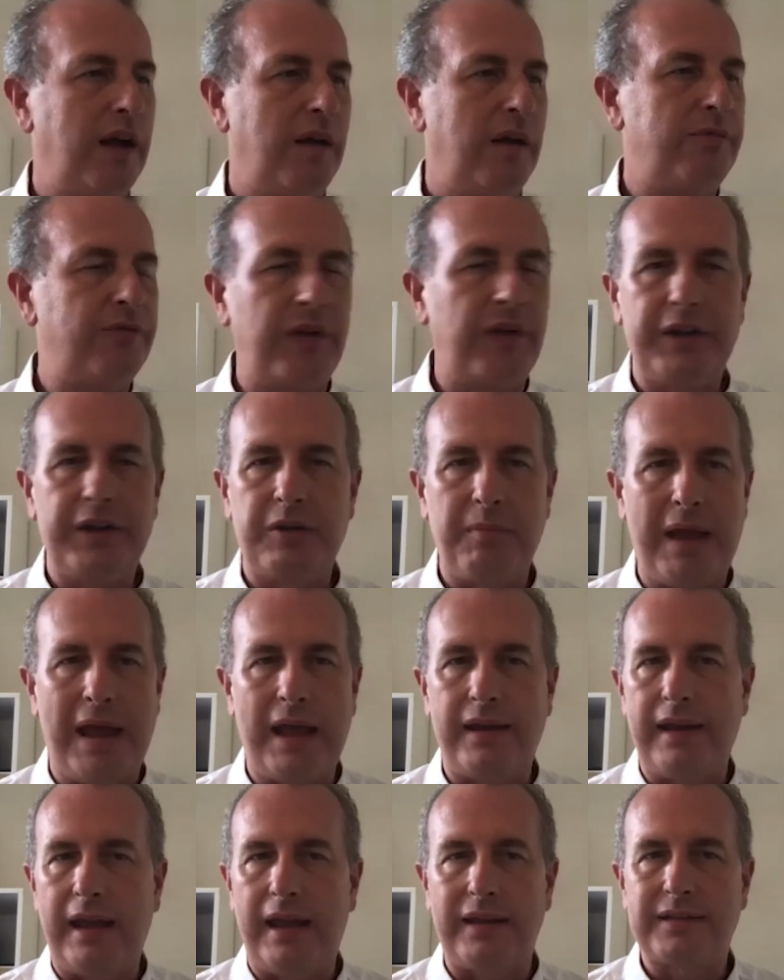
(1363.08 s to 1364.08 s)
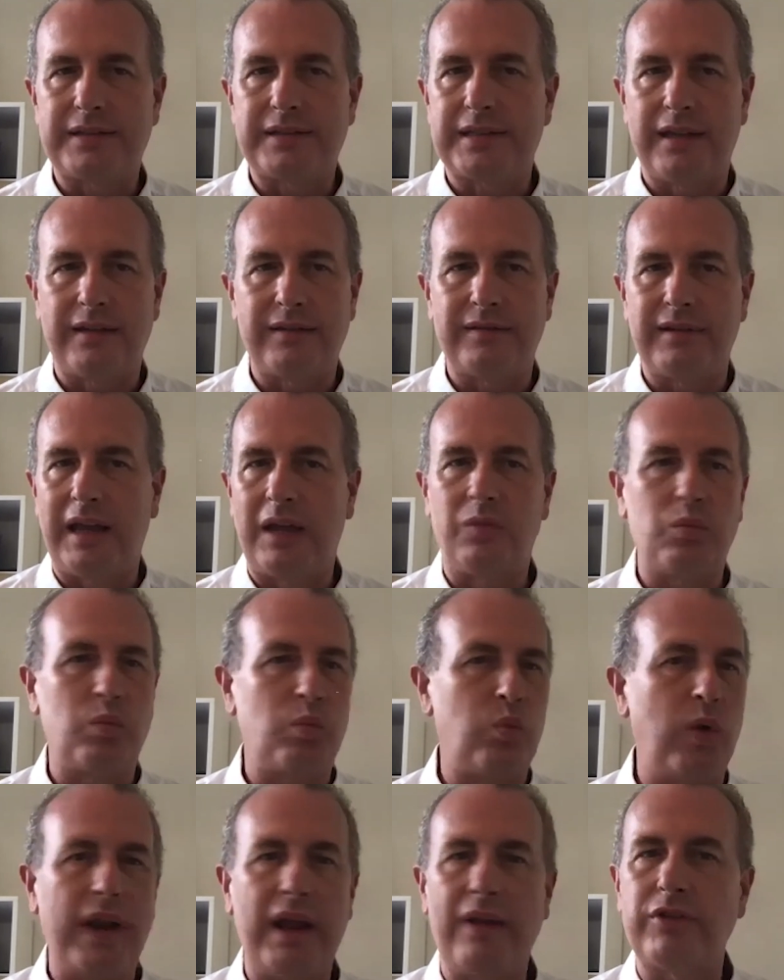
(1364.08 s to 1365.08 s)
funder mandates
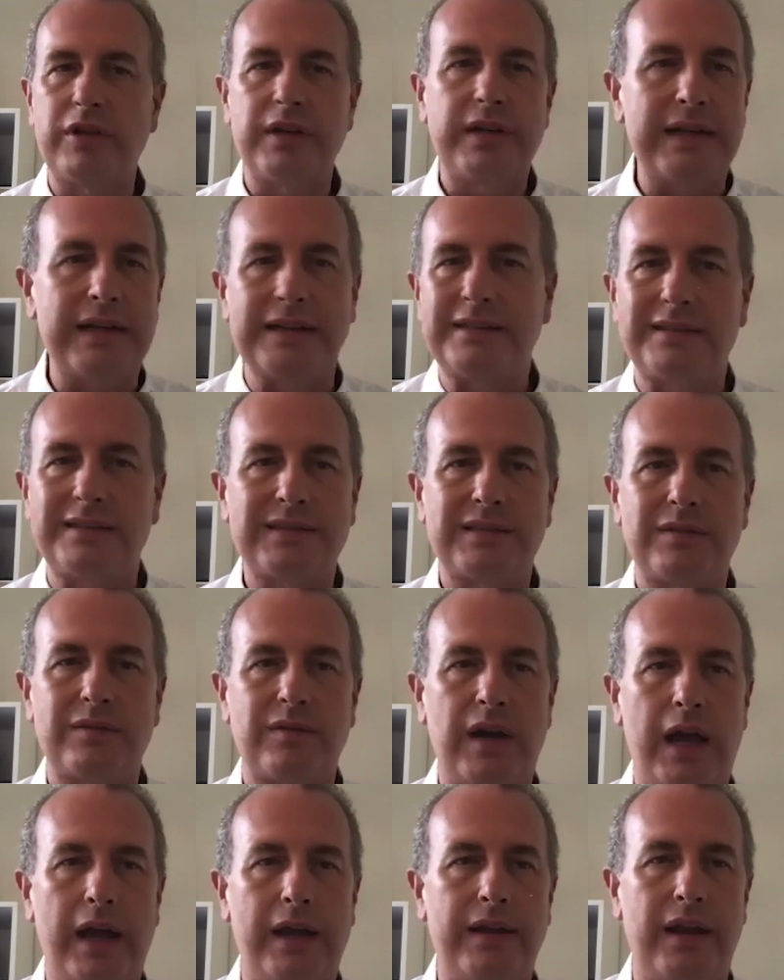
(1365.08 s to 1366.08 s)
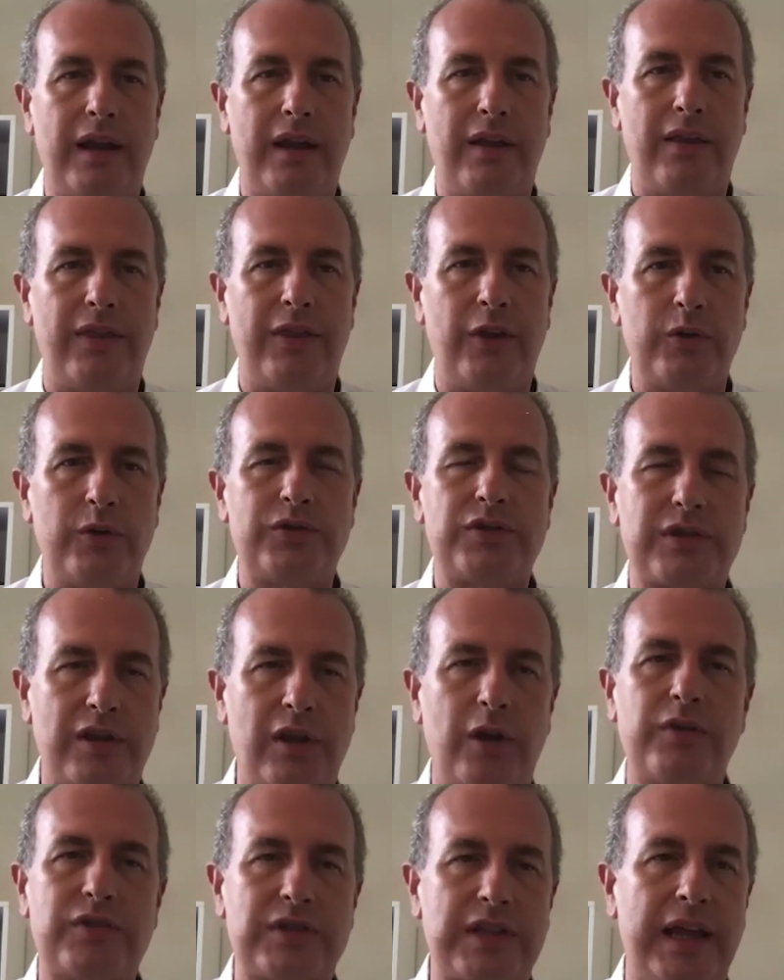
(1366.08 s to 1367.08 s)
and whatever it is, right?
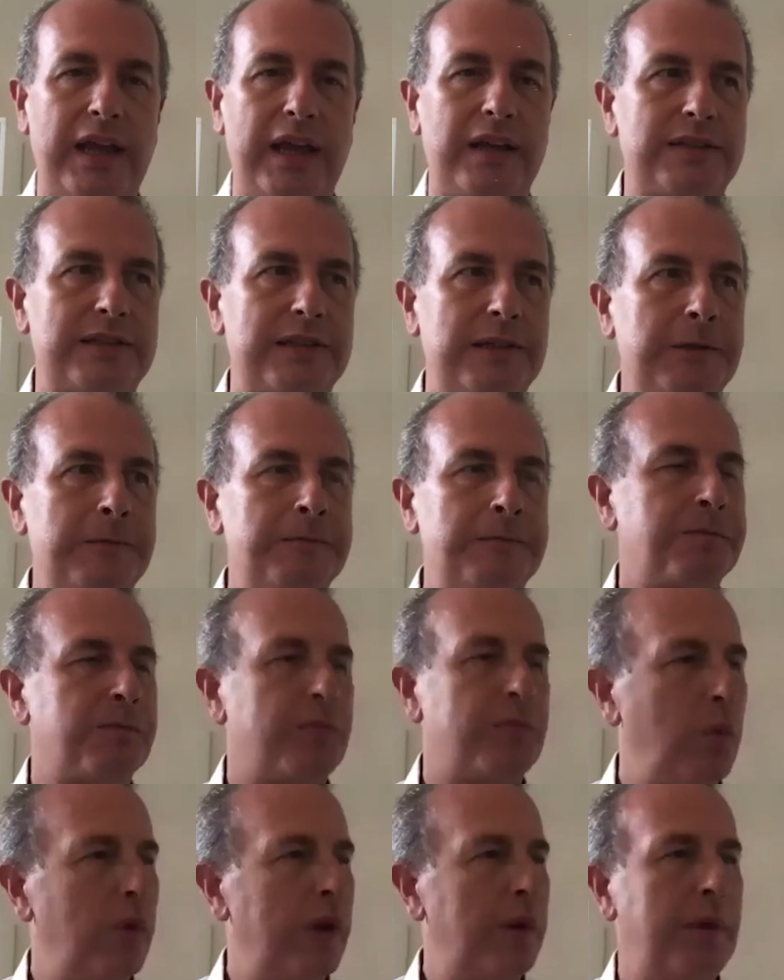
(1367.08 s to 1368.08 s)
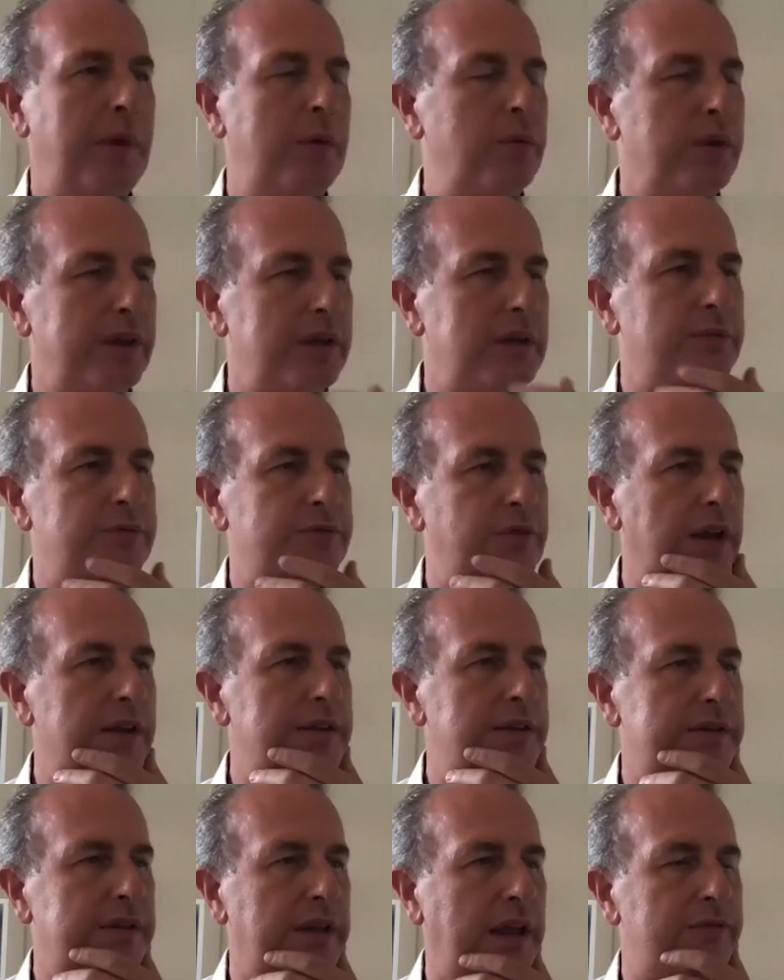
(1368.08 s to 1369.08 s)
Those things. One of my really good
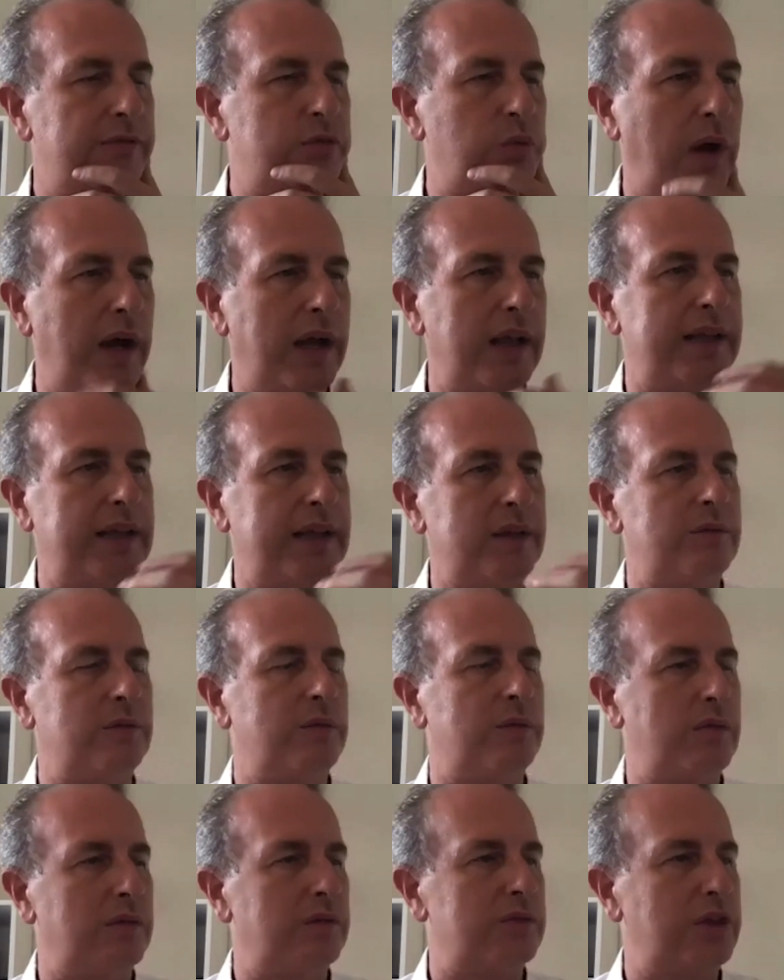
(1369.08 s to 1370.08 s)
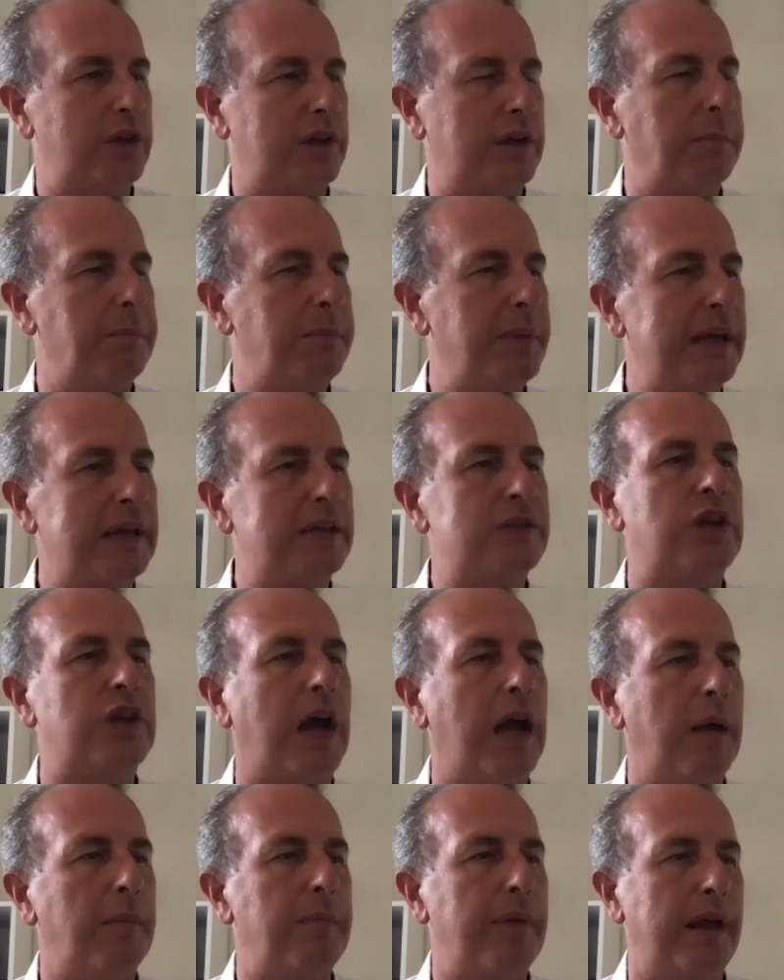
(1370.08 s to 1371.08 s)
friends left Wiley and took a big
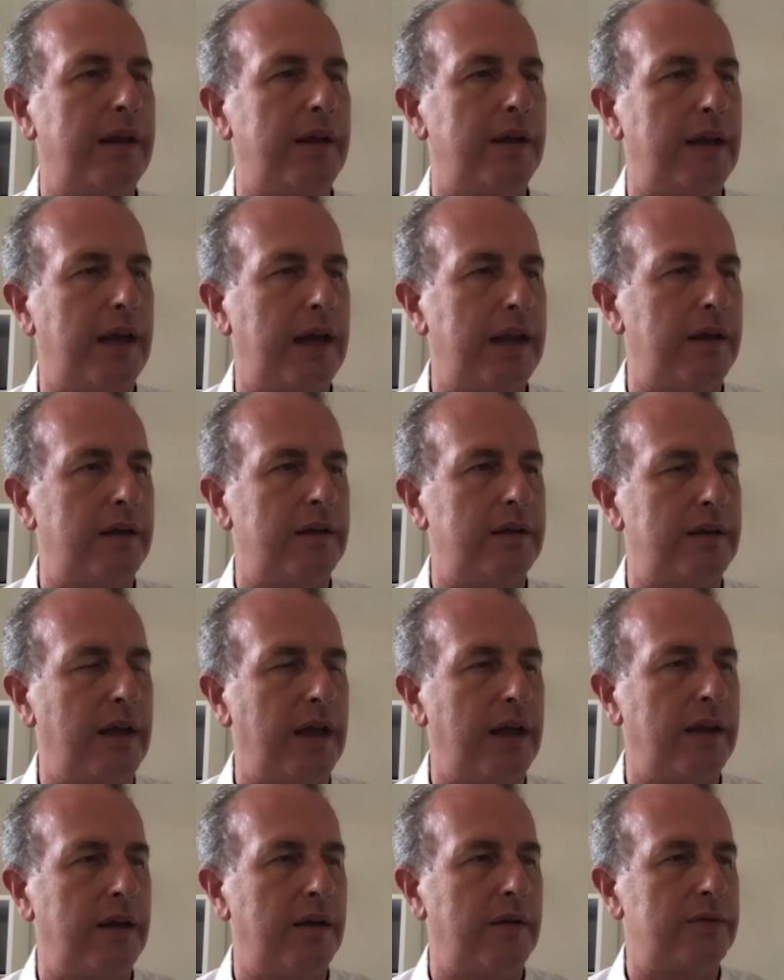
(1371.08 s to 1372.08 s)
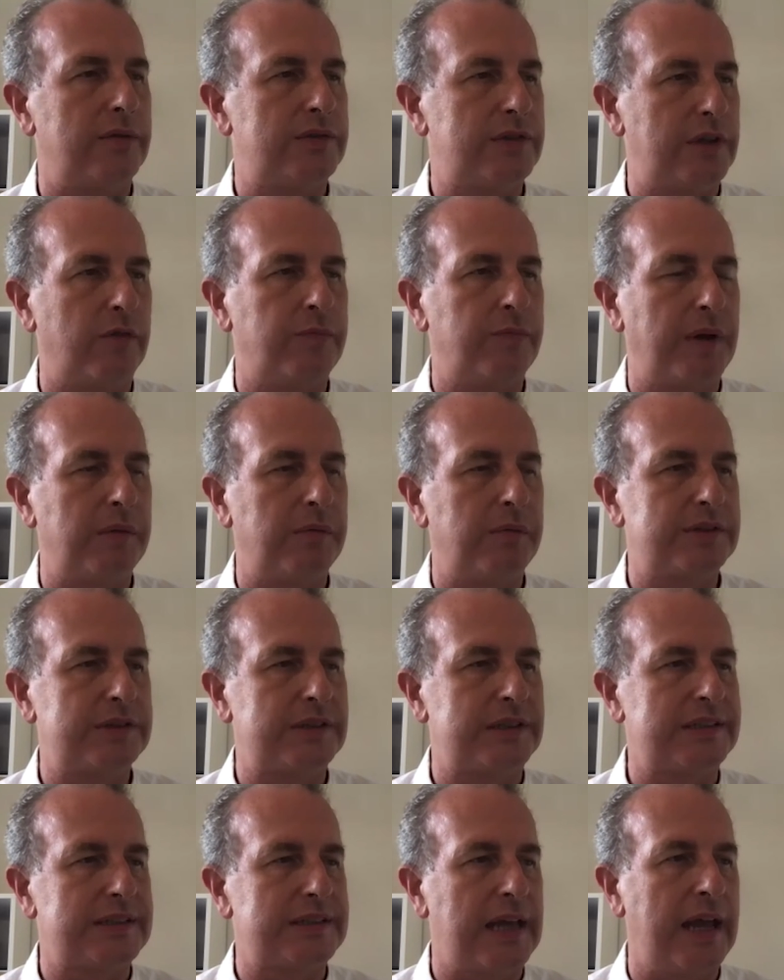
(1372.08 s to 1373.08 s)
job at a self-published
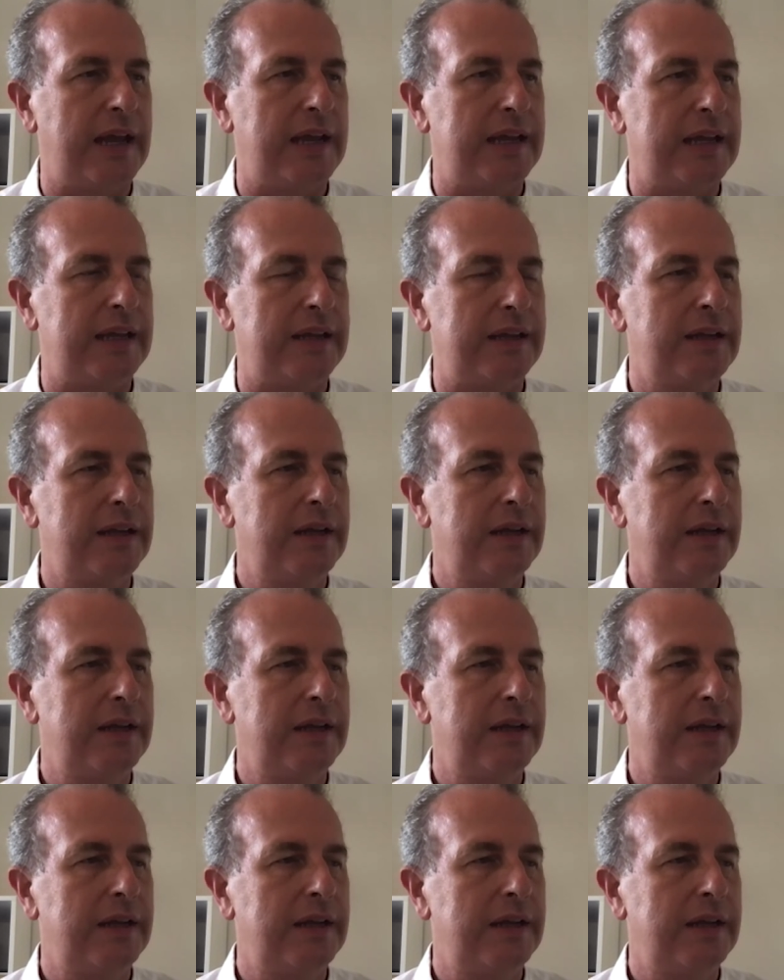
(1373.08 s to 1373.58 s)
society. And